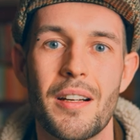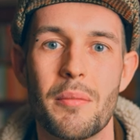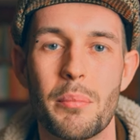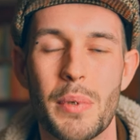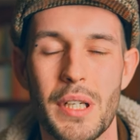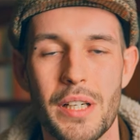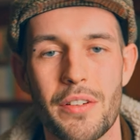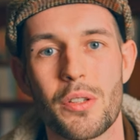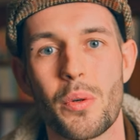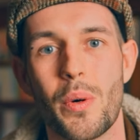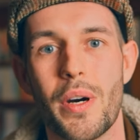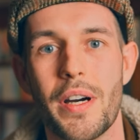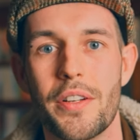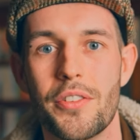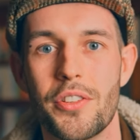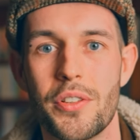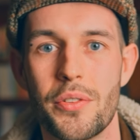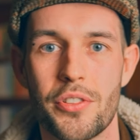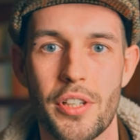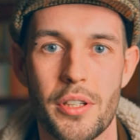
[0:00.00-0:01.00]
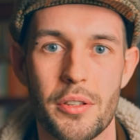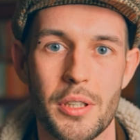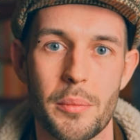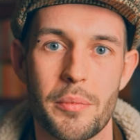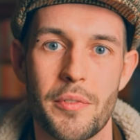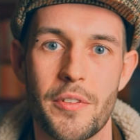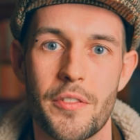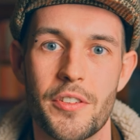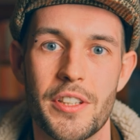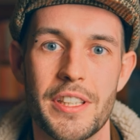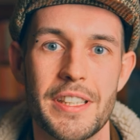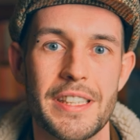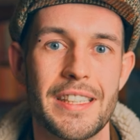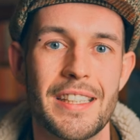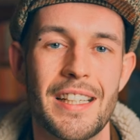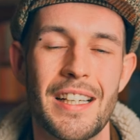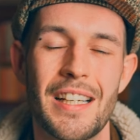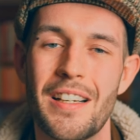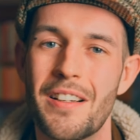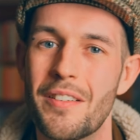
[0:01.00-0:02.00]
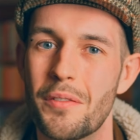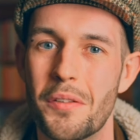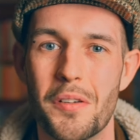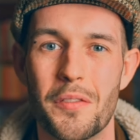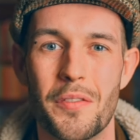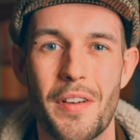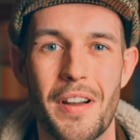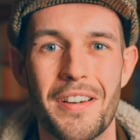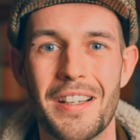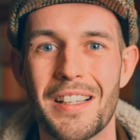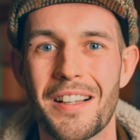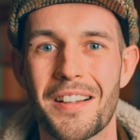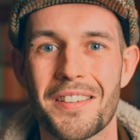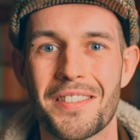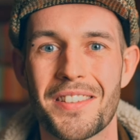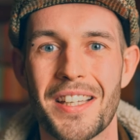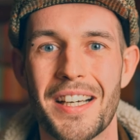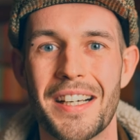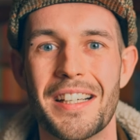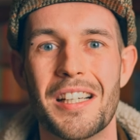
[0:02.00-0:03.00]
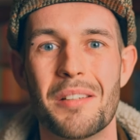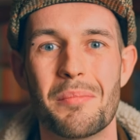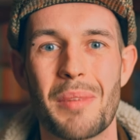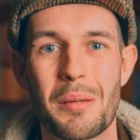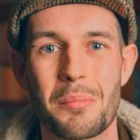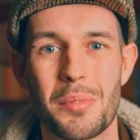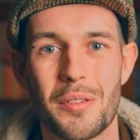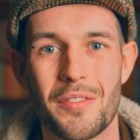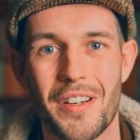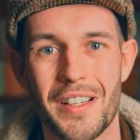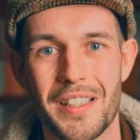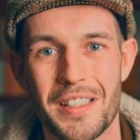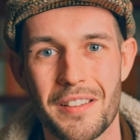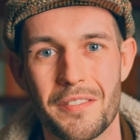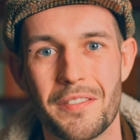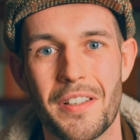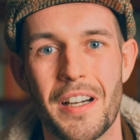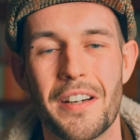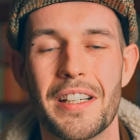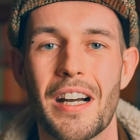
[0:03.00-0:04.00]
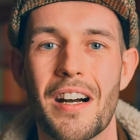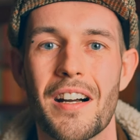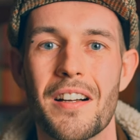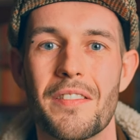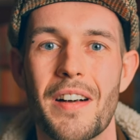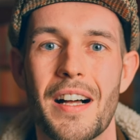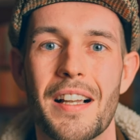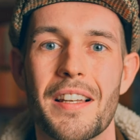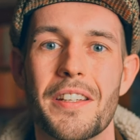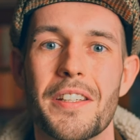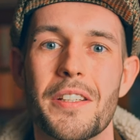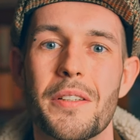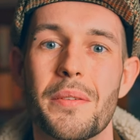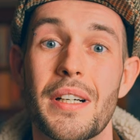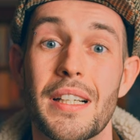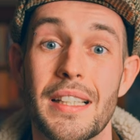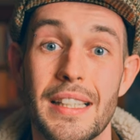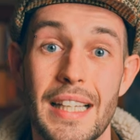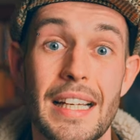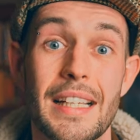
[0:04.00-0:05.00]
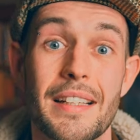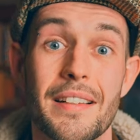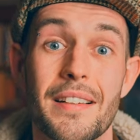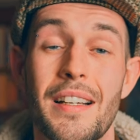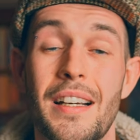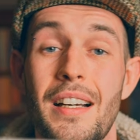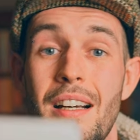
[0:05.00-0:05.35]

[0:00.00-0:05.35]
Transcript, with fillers: But it requires you showing up for free for a very long time and providing very high value, and then,